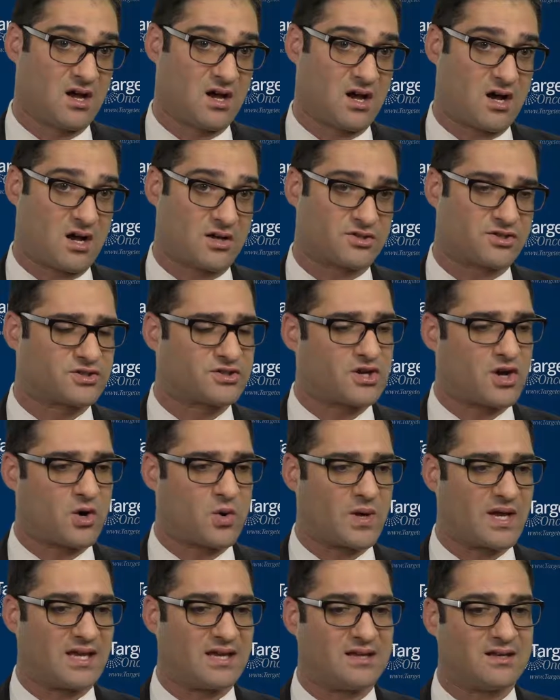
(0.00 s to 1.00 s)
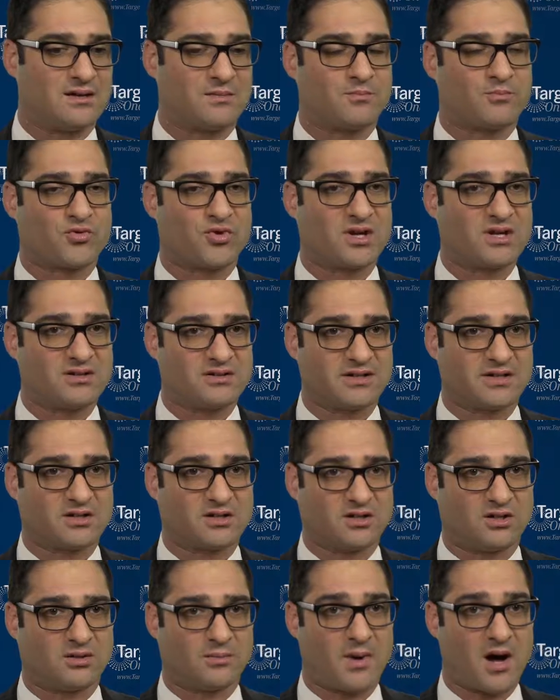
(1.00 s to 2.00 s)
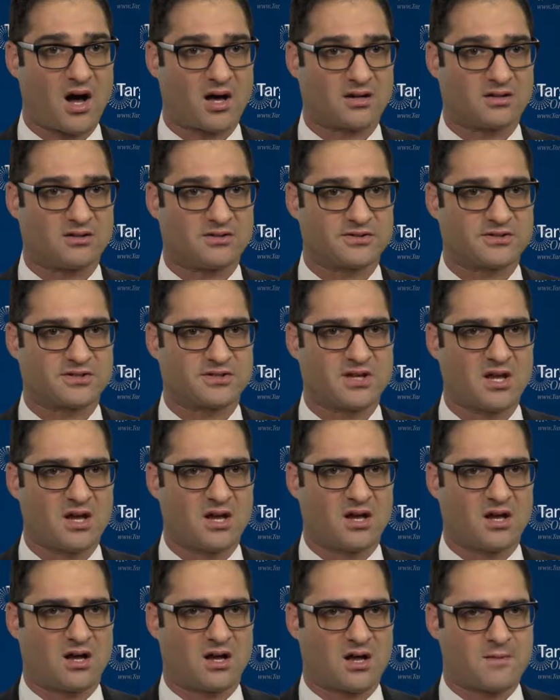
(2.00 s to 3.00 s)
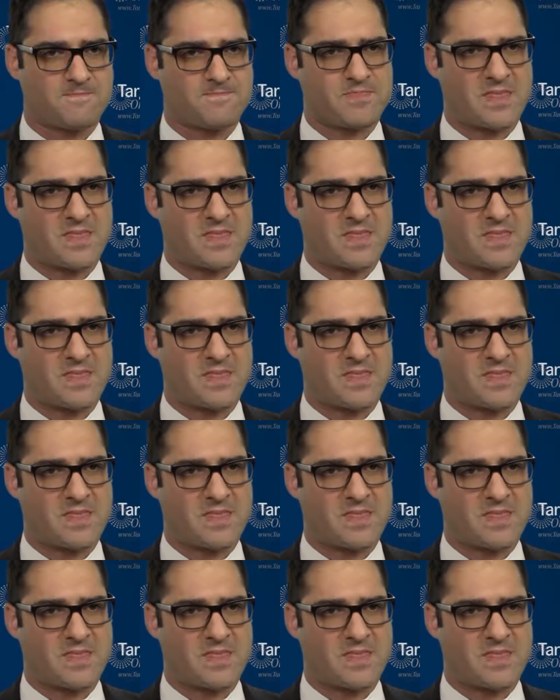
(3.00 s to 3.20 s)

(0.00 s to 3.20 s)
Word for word: Uh, so in preclinical models, uh,